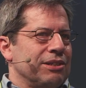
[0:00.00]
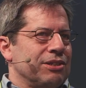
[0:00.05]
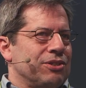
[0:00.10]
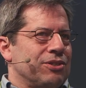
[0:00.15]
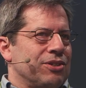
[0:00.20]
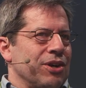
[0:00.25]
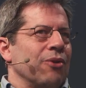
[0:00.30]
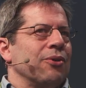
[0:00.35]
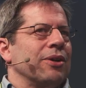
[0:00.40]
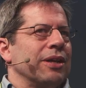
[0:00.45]

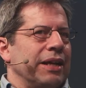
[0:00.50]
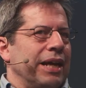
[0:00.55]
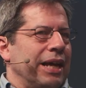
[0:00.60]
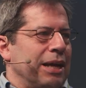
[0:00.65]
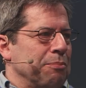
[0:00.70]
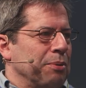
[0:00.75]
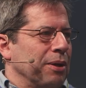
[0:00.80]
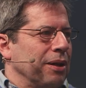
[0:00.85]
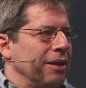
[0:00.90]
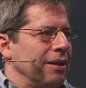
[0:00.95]
don't
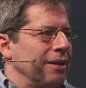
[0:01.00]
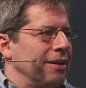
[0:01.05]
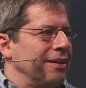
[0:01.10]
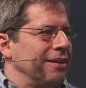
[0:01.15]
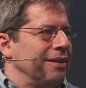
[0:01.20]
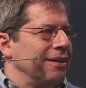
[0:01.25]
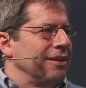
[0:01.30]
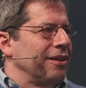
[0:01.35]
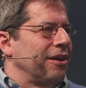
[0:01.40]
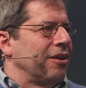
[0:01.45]
enable
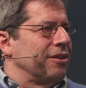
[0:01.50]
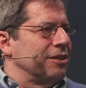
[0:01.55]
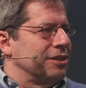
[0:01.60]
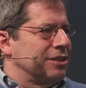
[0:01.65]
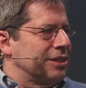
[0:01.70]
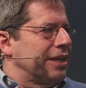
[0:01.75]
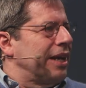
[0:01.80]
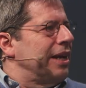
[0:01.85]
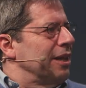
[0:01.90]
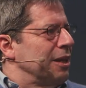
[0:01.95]

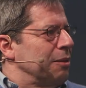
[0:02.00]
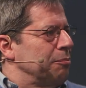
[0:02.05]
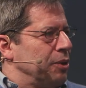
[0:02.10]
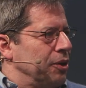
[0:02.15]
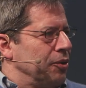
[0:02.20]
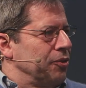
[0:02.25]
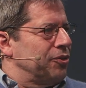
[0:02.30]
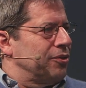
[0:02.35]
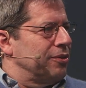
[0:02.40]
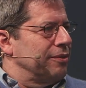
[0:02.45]
large-scale
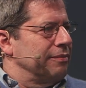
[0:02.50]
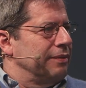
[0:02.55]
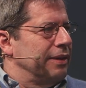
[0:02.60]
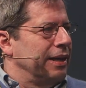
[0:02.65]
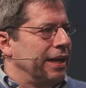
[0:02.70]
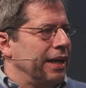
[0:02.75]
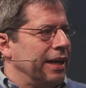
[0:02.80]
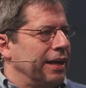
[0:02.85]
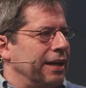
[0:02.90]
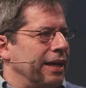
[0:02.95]
abuse?
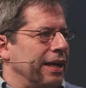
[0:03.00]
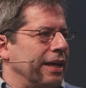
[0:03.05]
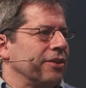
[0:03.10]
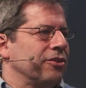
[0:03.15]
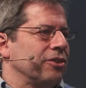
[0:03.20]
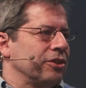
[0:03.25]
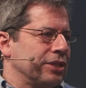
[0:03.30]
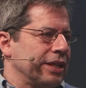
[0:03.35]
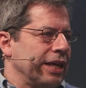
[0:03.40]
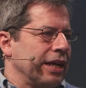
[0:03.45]
And it's
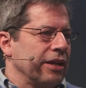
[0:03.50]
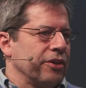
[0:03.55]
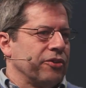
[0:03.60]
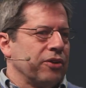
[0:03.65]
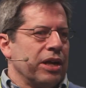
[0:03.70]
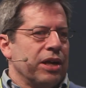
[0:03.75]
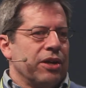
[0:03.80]
a challenge.